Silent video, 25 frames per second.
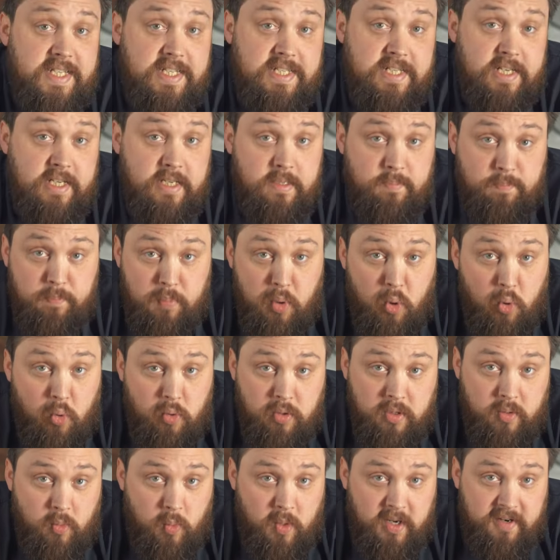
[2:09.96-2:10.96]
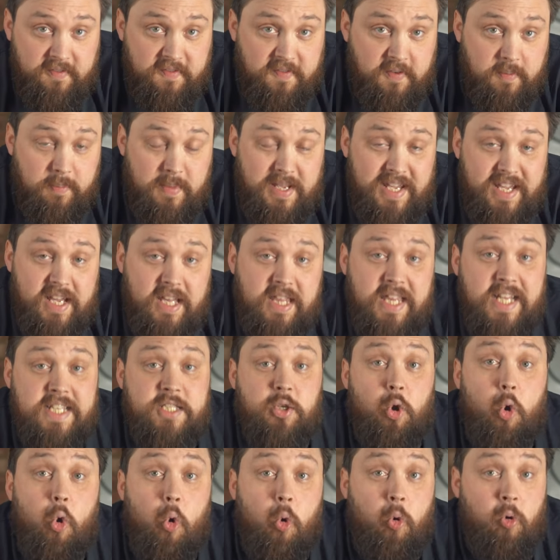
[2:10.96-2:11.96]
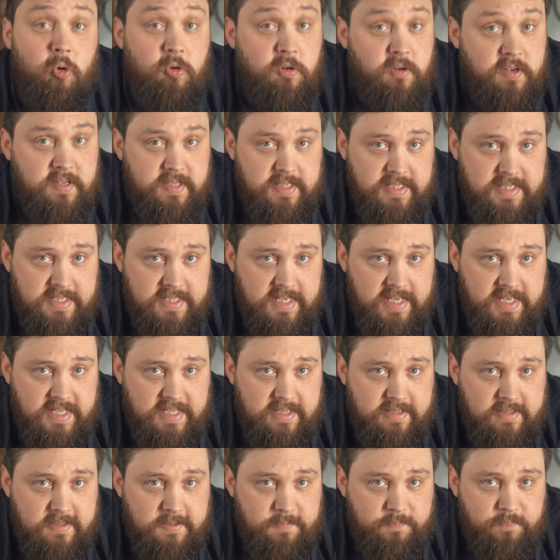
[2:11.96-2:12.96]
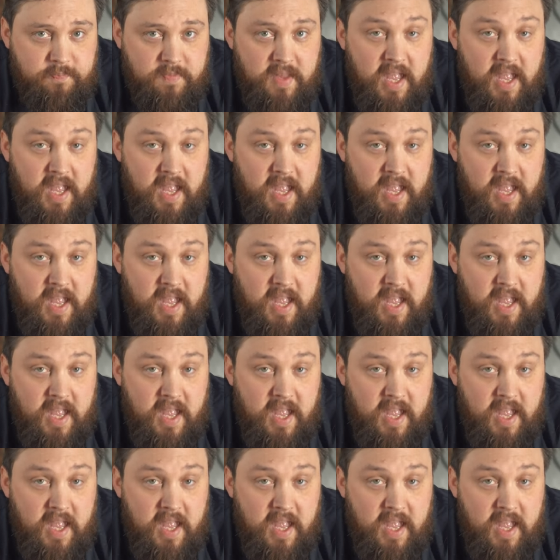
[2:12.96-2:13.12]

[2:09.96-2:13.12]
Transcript: an important one for me and that's orientate